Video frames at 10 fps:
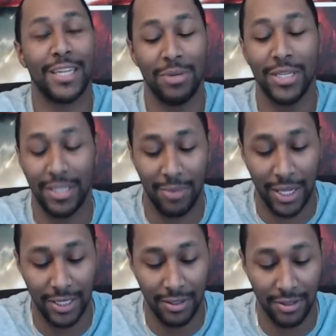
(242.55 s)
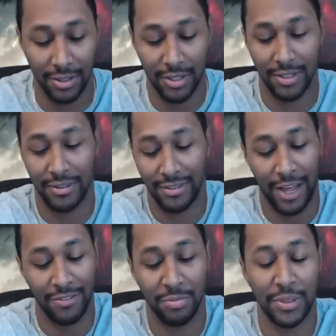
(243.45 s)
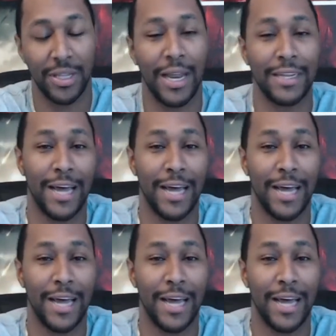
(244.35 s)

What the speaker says: let me get to my list because I've spent a lot of